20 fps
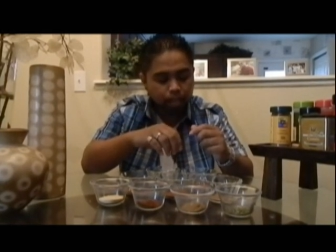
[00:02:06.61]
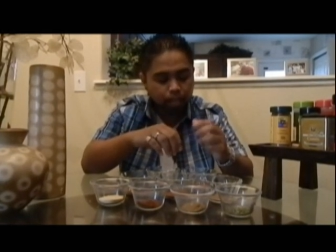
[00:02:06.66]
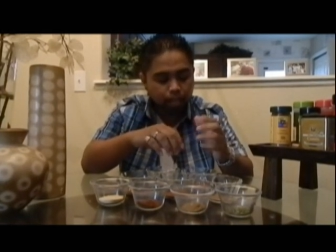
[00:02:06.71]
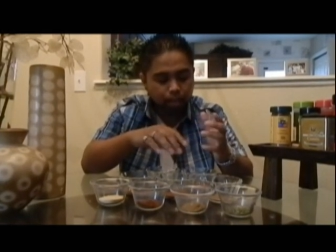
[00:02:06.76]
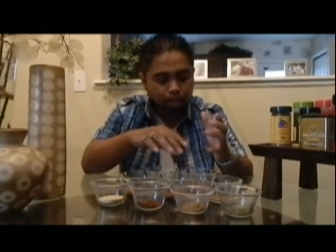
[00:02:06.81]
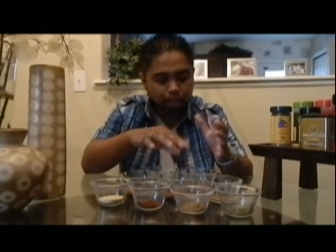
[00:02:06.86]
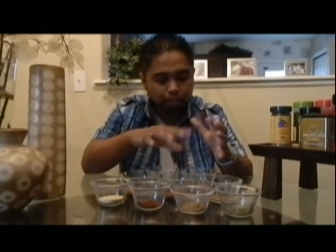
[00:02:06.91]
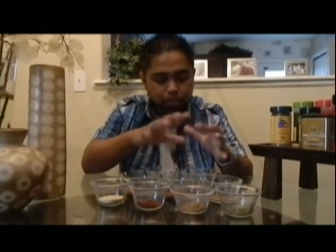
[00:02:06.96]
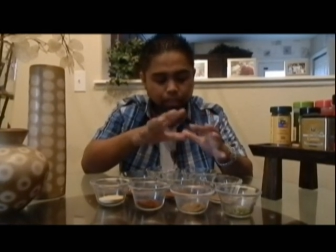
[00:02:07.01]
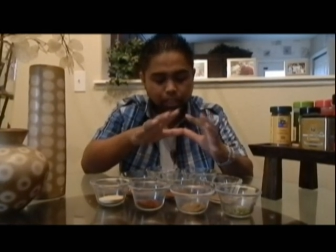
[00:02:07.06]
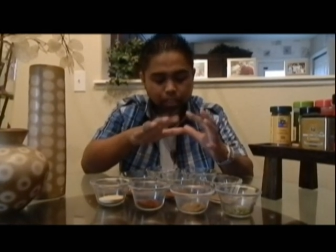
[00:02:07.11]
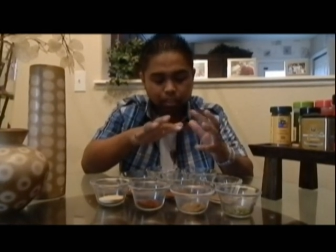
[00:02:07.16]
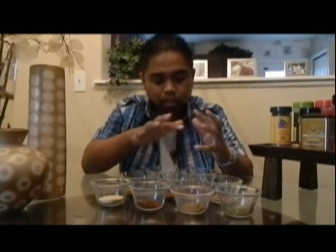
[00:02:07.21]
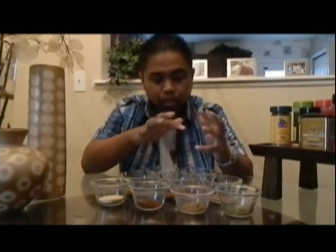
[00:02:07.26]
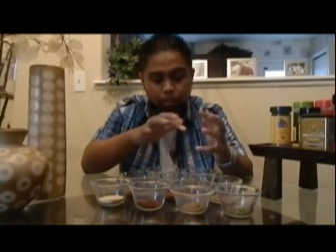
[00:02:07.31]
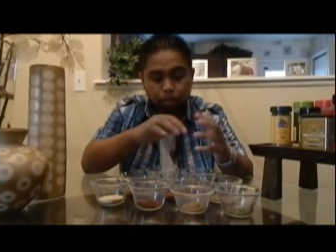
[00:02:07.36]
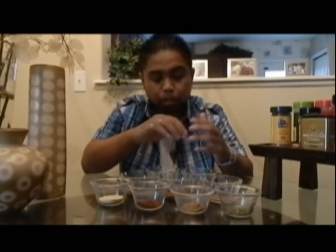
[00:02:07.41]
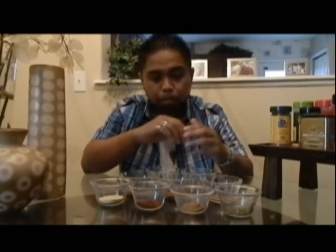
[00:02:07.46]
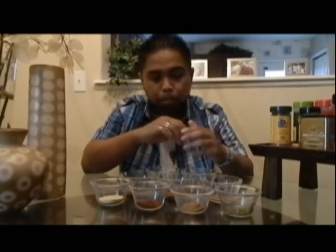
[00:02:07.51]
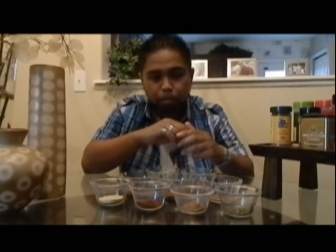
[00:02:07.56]
It's a
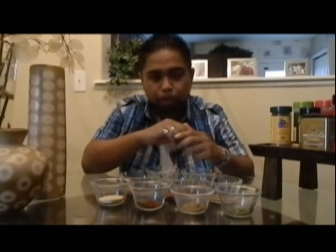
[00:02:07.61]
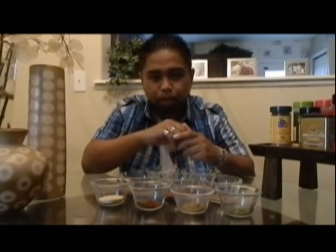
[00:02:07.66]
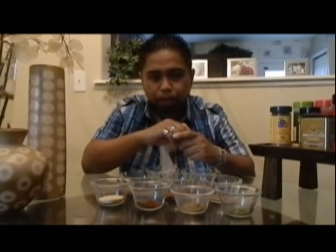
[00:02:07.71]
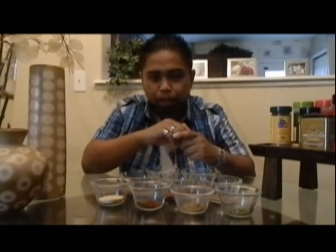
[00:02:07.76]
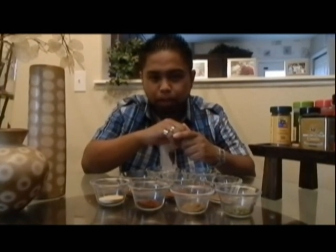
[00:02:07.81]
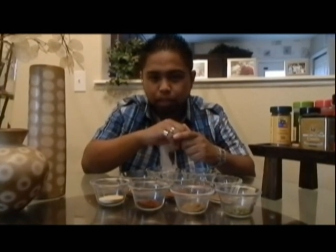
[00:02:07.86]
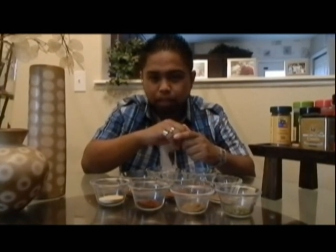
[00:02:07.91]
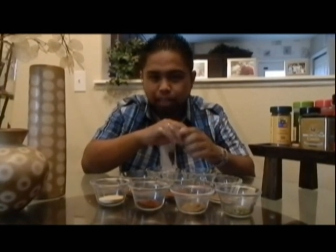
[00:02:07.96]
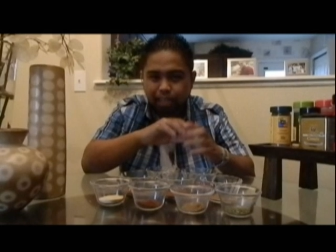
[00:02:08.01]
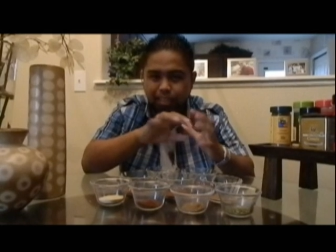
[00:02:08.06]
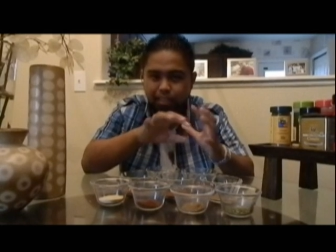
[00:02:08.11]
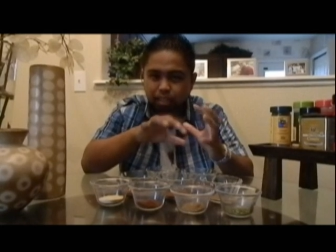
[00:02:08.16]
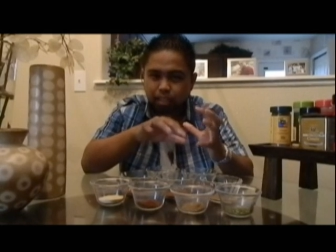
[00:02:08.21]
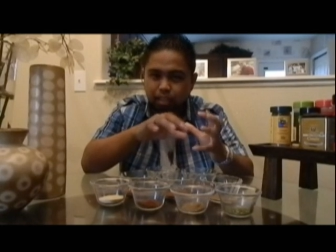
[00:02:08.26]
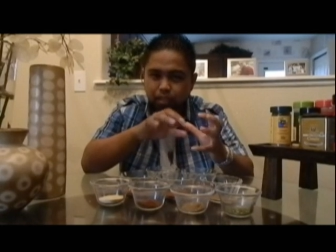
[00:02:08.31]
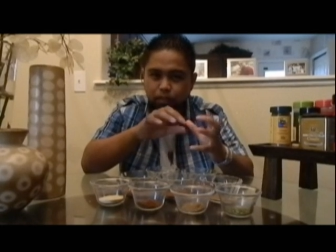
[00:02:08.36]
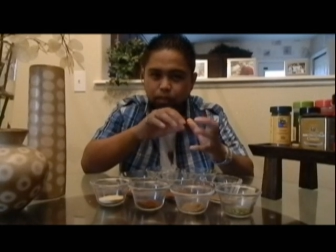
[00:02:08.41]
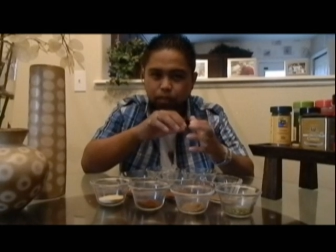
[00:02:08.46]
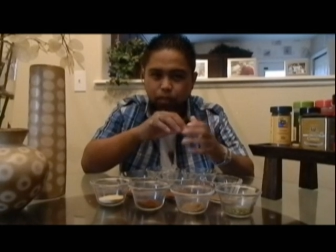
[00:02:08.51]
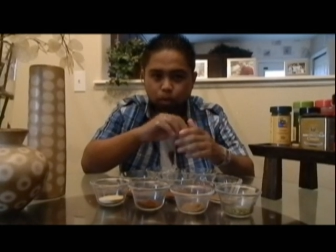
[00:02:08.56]
little bit bitter, has a
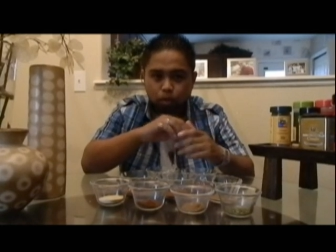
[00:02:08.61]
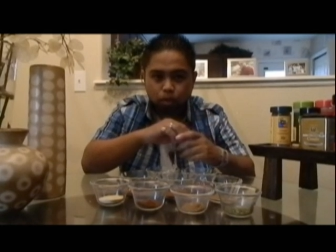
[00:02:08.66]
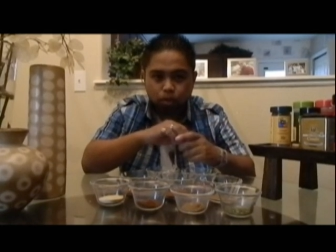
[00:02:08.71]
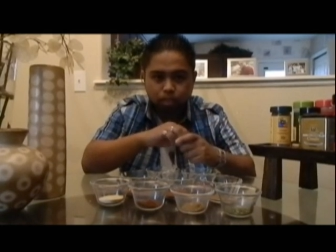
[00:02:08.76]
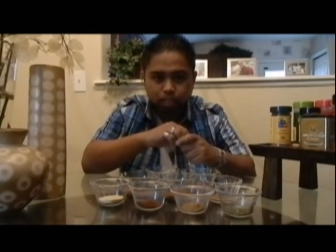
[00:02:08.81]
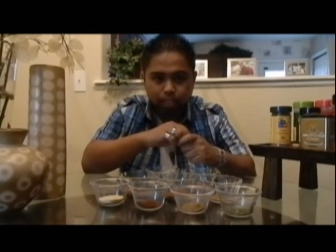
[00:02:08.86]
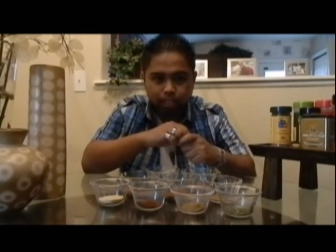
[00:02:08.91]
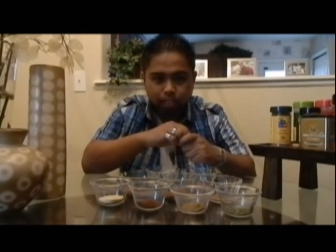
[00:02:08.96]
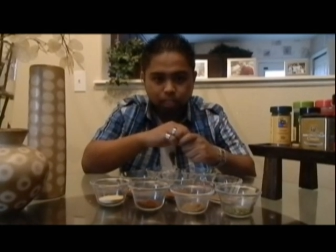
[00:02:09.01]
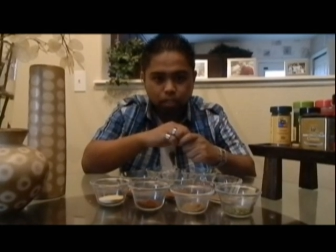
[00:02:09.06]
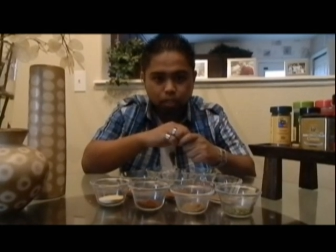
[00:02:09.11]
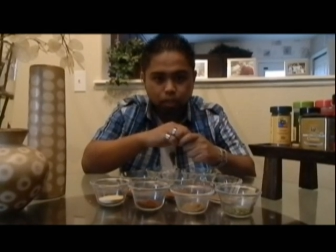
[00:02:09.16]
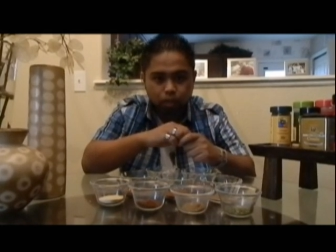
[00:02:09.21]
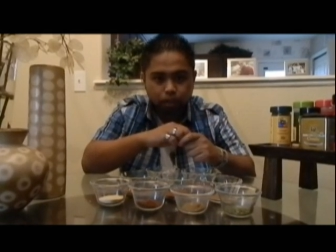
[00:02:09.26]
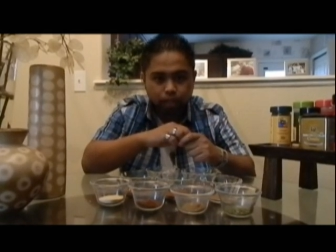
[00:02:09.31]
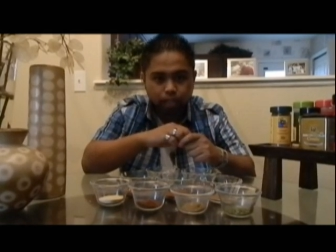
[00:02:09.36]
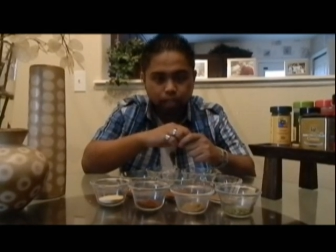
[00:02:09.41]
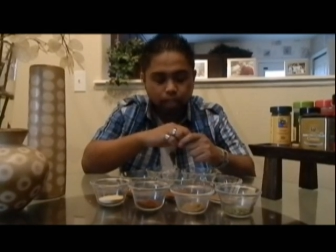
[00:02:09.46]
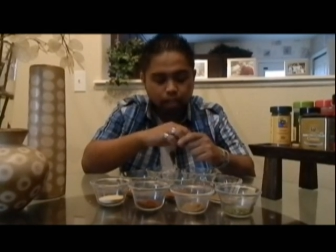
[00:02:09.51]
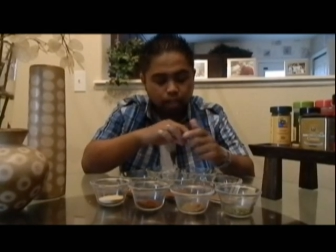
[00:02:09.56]
little floral taste
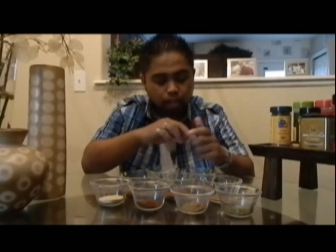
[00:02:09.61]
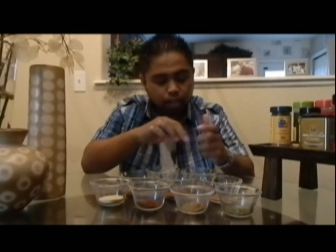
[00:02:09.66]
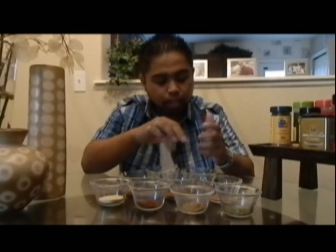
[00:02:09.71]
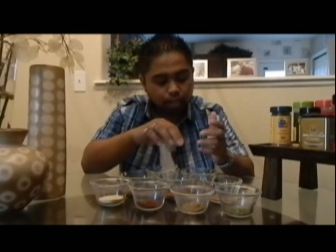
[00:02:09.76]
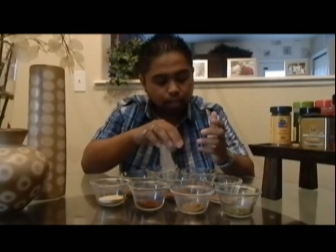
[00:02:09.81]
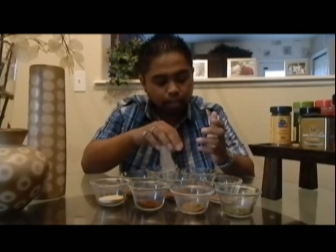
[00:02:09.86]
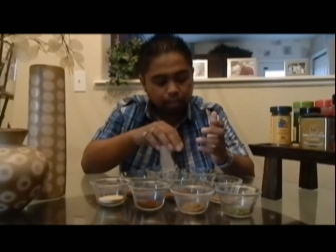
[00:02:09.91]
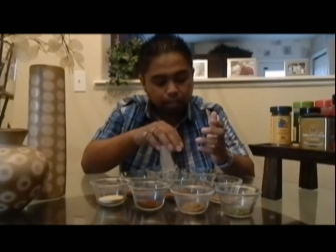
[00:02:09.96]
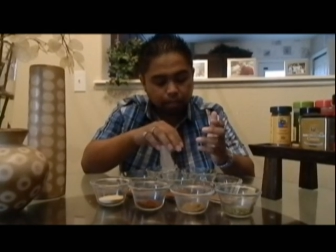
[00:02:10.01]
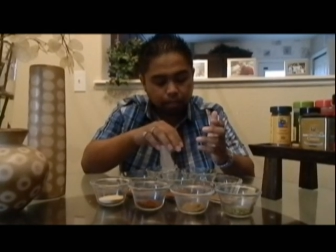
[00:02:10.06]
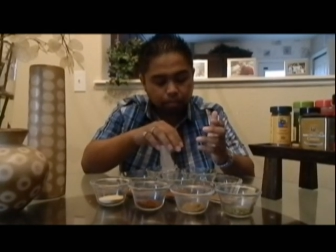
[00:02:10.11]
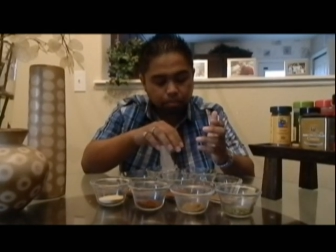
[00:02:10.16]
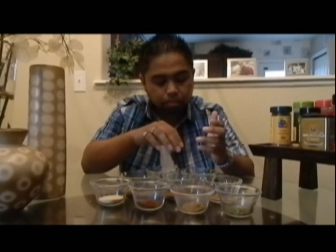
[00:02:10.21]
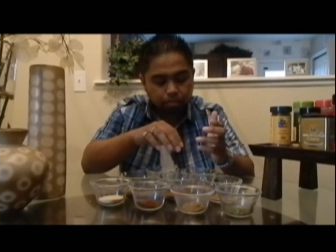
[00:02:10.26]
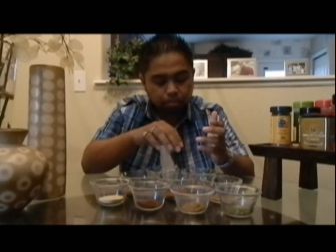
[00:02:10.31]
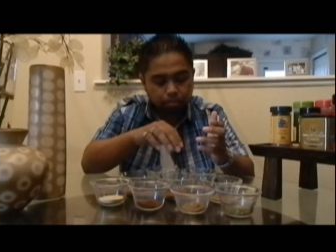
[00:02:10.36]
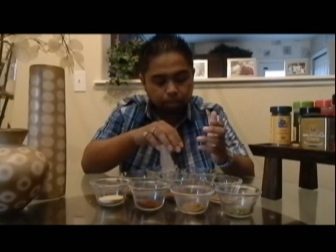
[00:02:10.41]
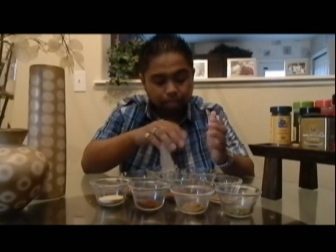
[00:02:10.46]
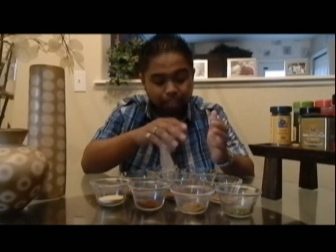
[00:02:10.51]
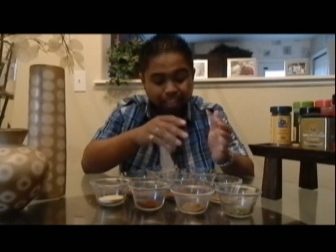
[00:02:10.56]
to it,
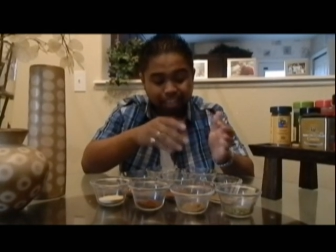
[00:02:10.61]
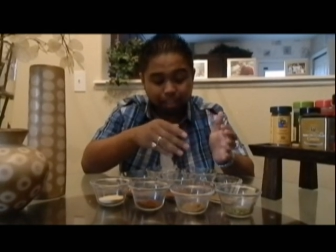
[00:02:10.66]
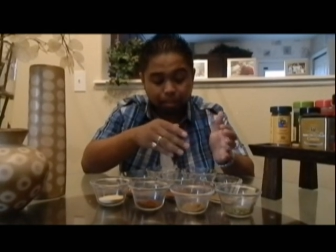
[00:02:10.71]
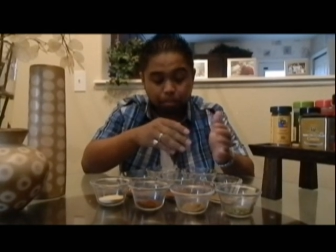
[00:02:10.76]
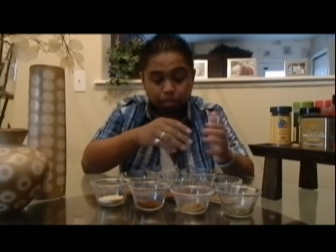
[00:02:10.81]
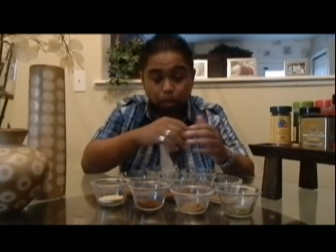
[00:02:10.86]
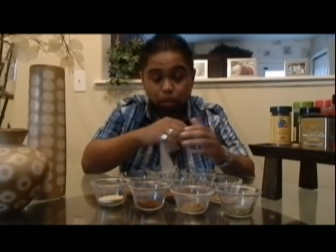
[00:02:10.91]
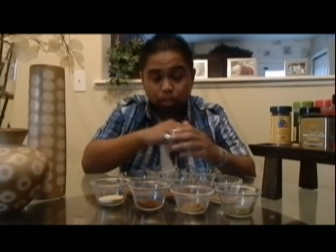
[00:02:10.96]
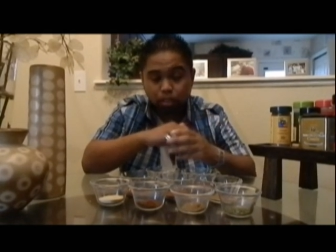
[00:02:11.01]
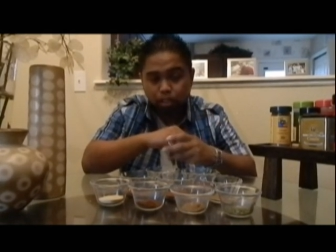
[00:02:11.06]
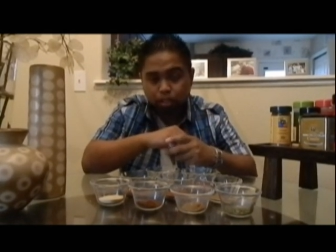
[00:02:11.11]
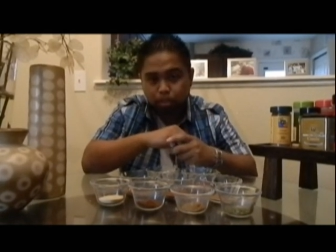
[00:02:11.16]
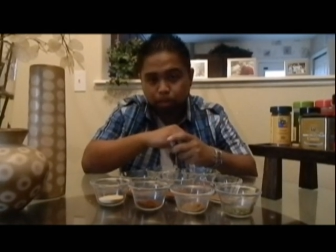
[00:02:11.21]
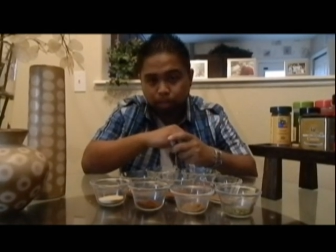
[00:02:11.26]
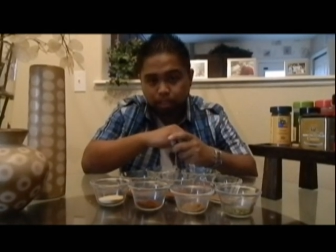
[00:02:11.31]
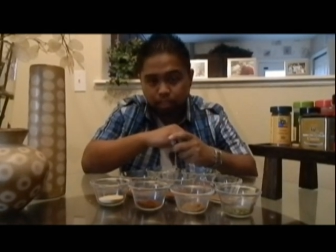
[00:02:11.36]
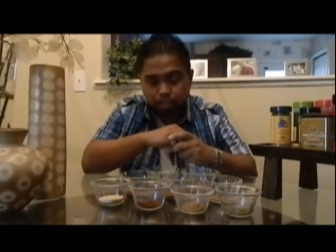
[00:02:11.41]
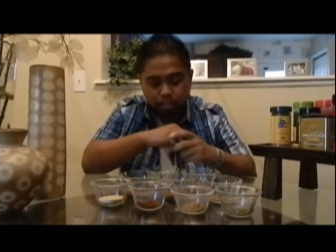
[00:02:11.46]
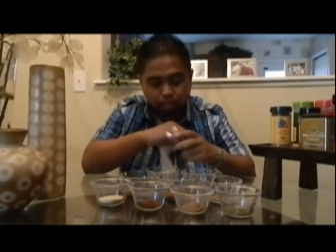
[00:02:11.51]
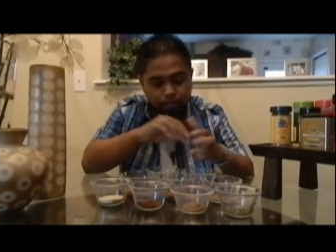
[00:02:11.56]
and again, most
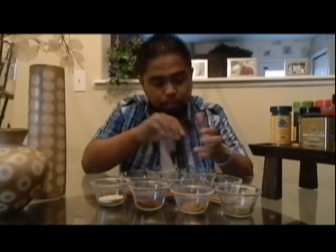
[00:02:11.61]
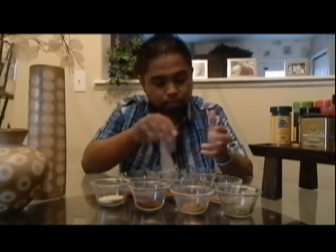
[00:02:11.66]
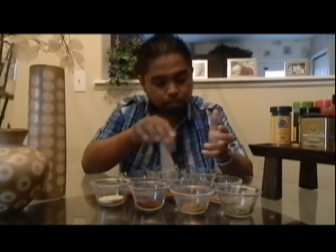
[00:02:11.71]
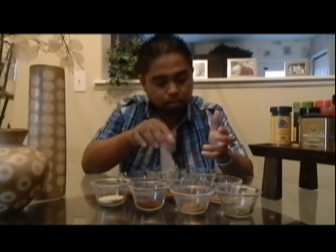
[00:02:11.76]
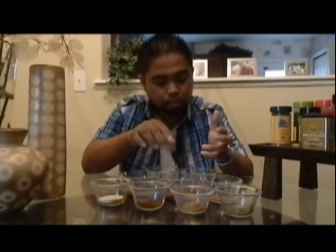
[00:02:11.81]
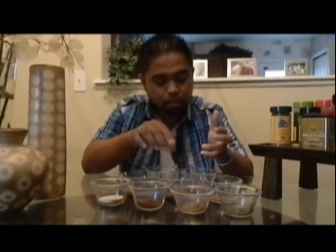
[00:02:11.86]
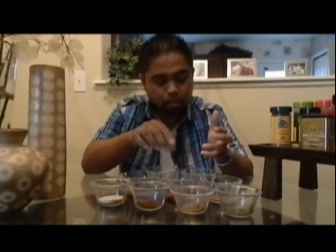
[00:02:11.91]
expensive